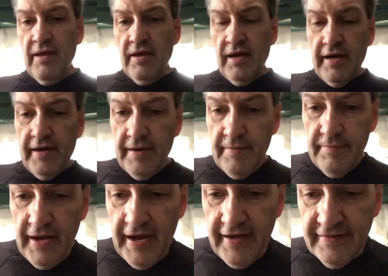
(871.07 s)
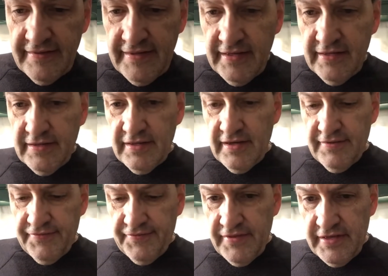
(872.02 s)
I think
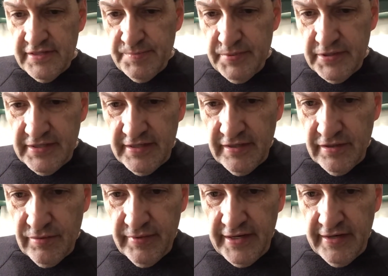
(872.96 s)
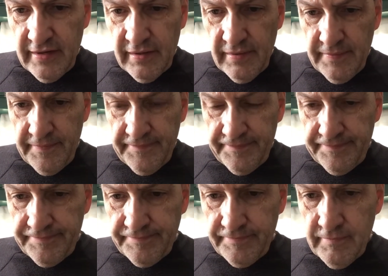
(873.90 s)
for this particular reel,
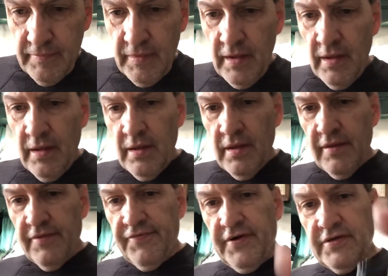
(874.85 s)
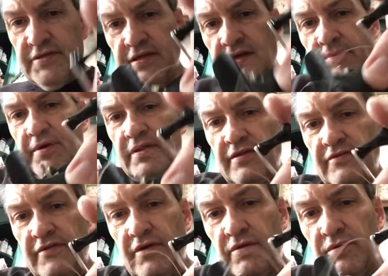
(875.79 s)
first thing I'm going to
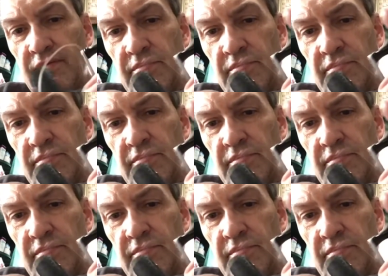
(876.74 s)
do,